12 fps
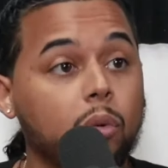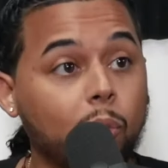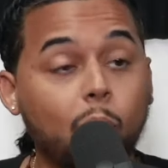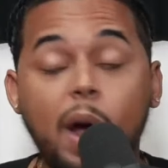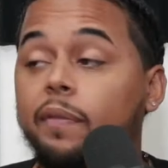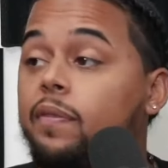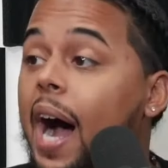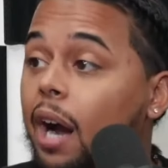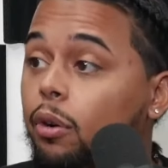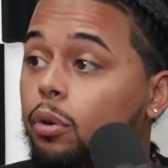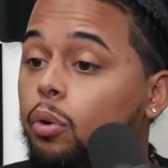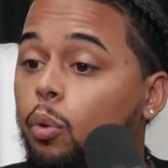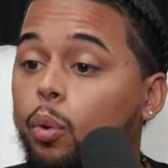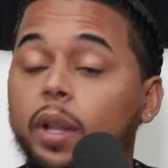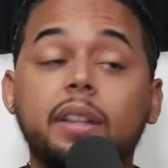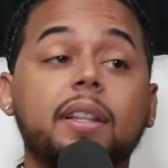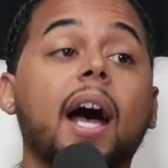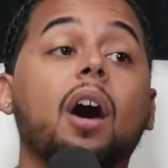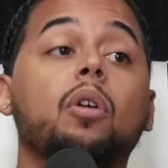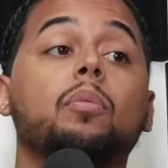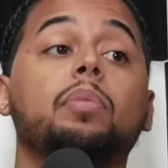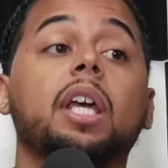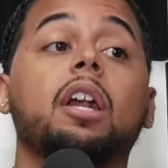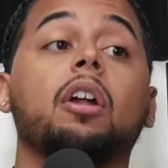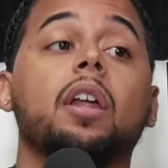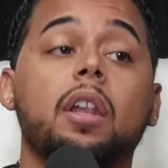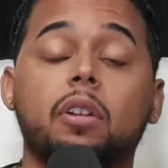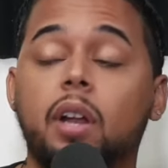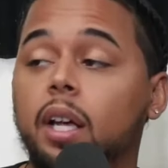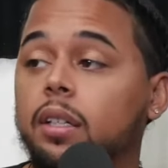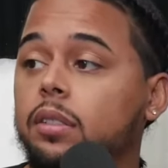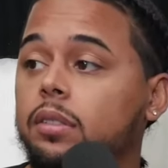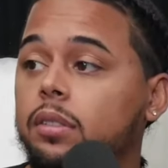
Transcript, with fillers: went viral without being on the internet.